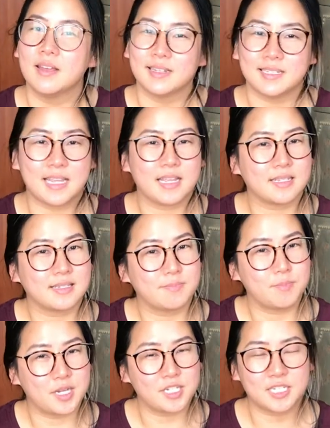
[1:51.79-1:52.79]
take as
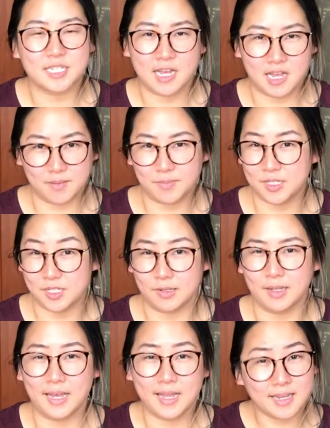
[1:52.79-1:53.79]
much time as you'd
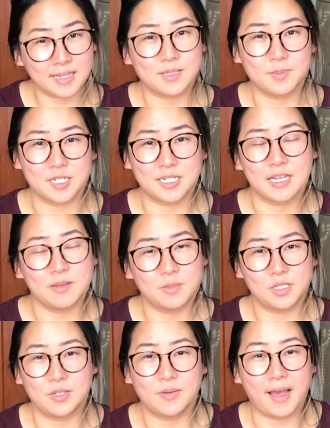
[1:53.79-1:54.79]
like, as much time
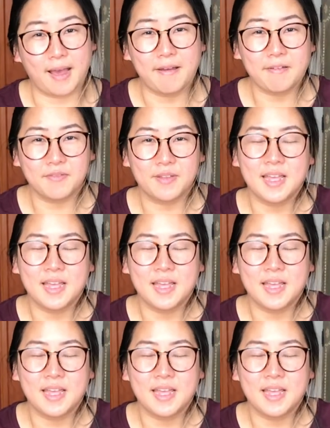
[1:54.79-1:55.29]
as you have.